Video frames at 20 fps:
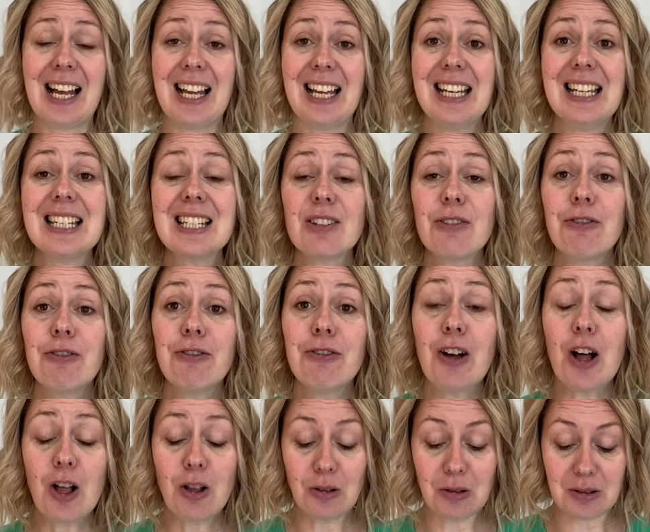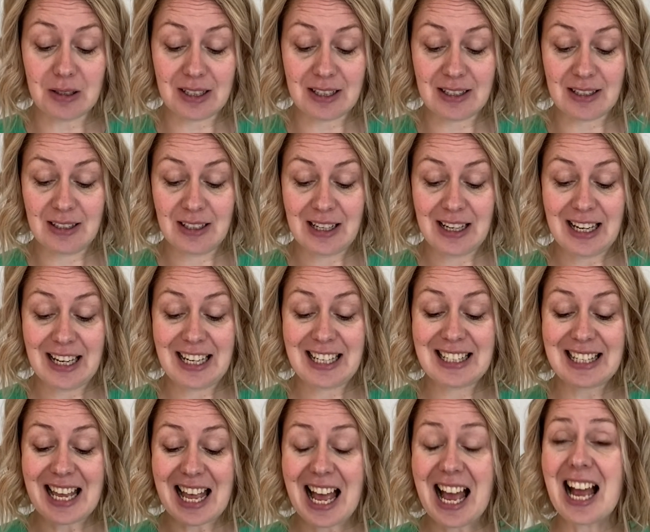It's false.
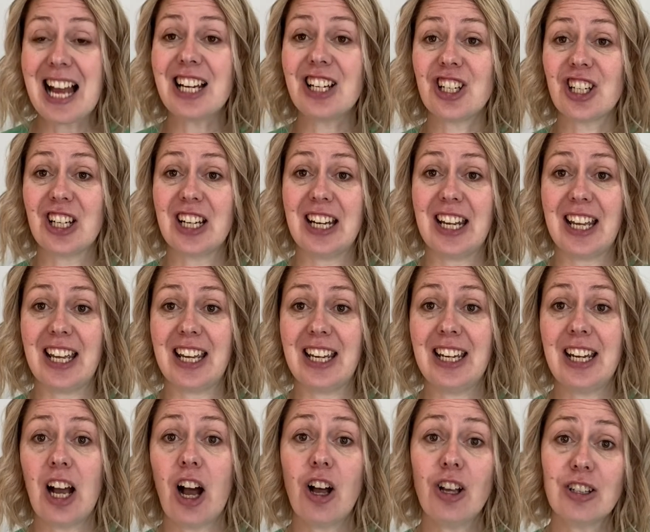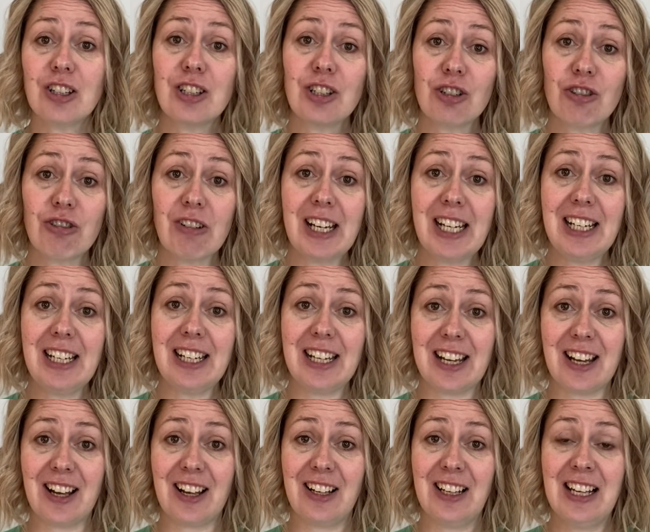It's actually
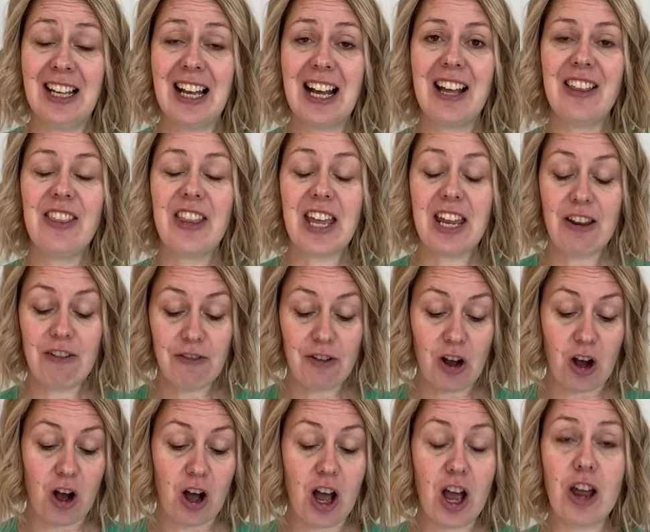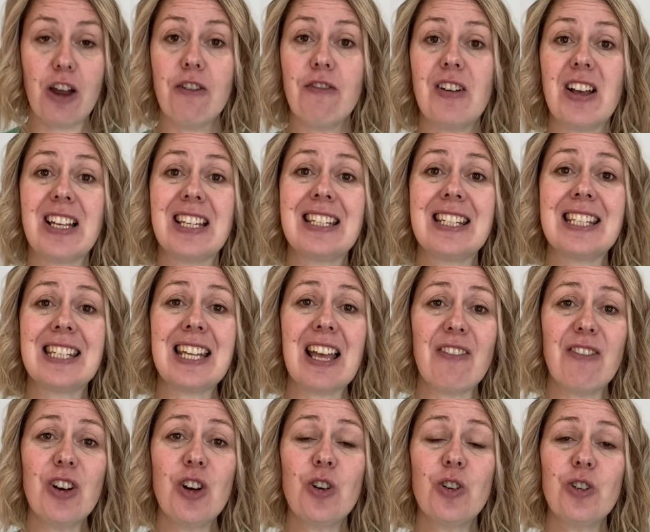Australia, and they've got over
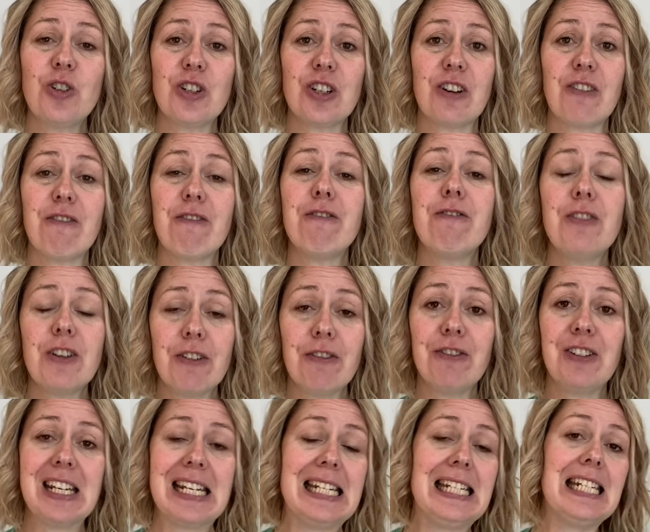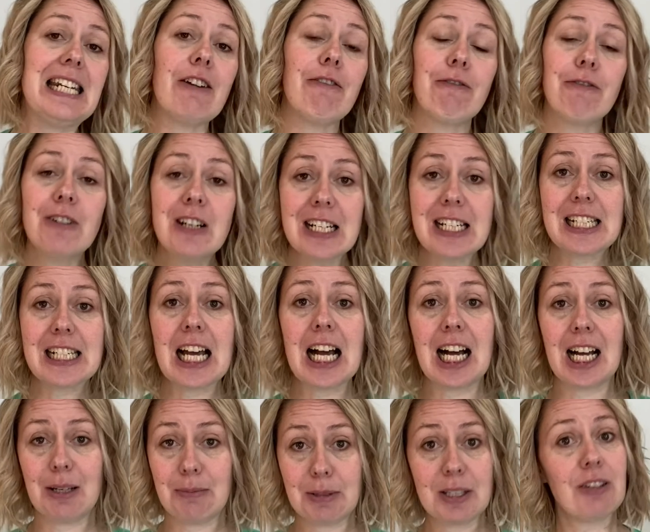750 different
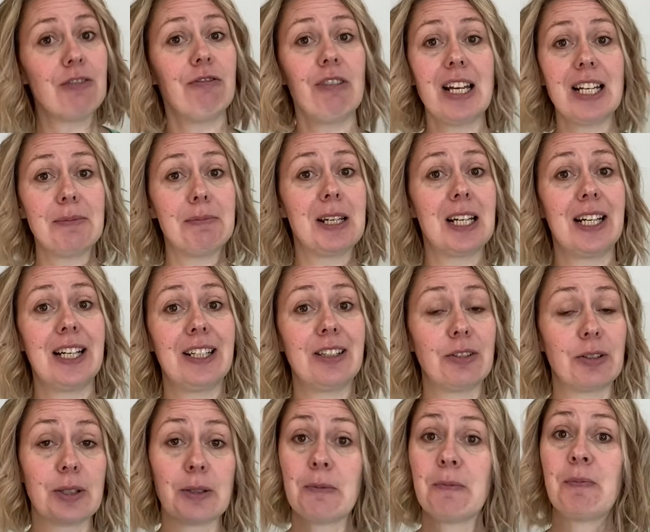types of reptiles.